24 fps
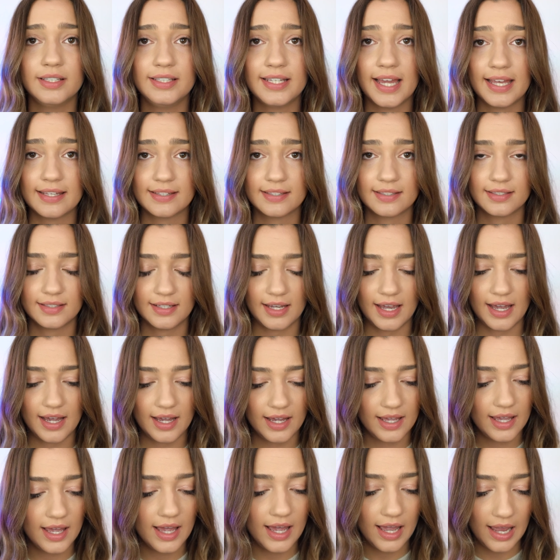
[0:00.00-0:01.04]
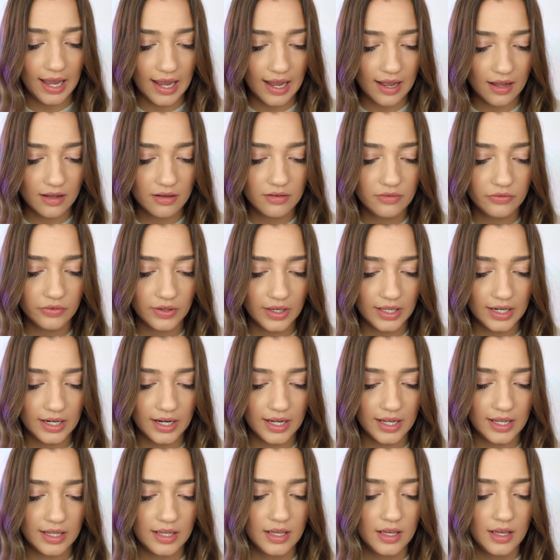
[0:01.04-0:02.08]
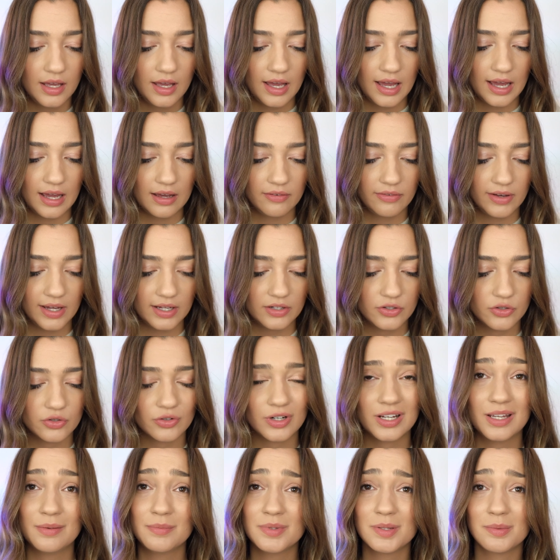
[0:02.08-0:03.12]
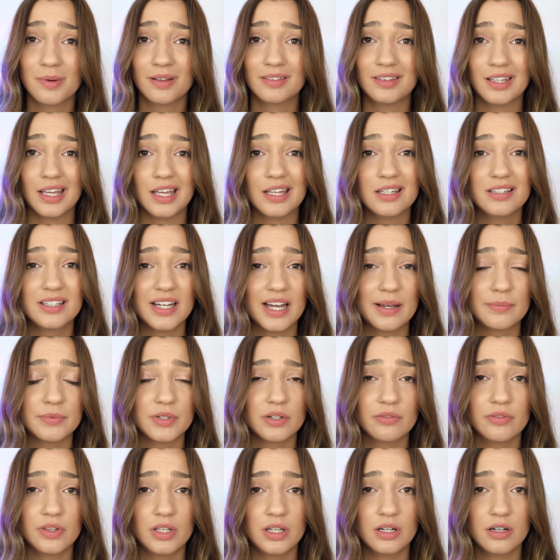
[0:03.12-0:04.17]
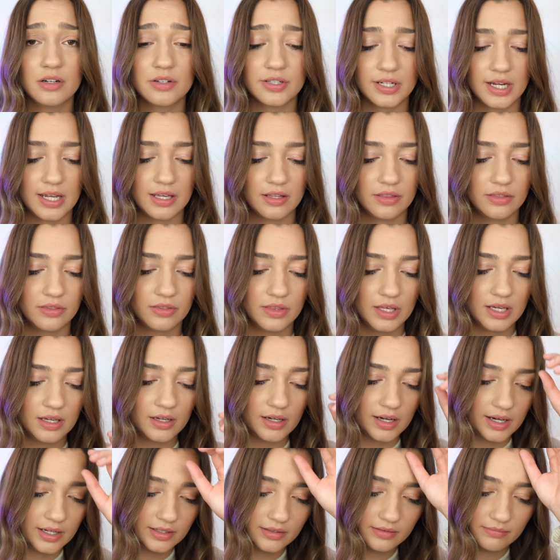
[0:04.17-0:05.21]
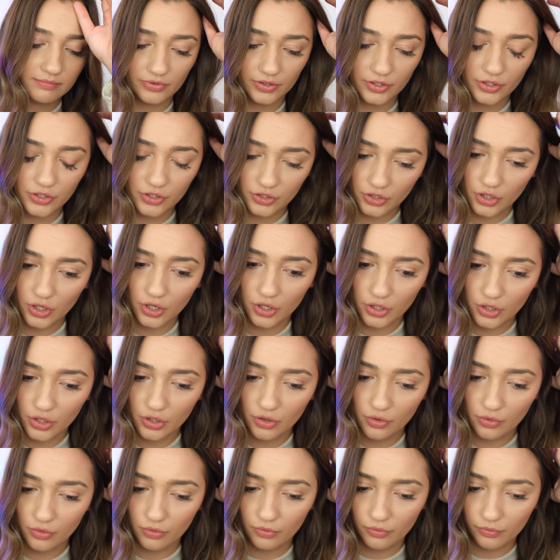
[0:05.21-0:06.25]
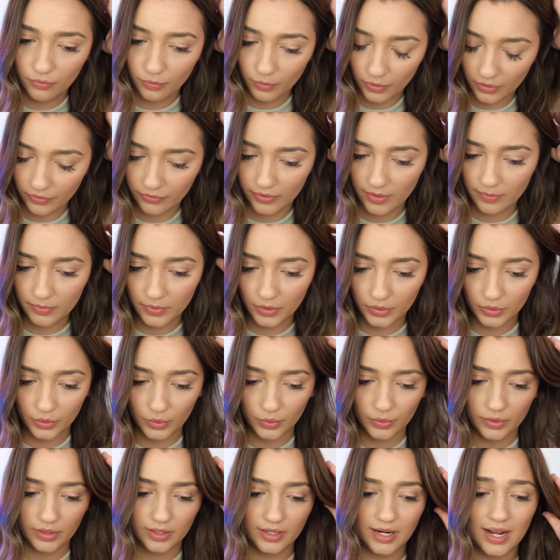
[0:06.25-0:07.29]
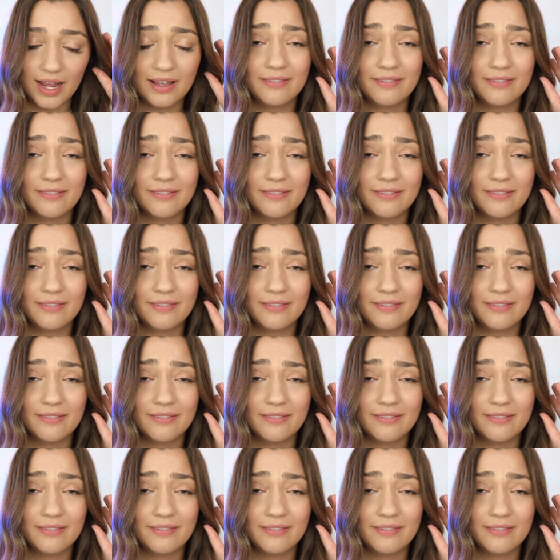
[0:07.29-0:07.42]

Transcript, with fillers: Yes, I have. And I have had dreams about the end times over the years. I think I for sure knew were from the Lord.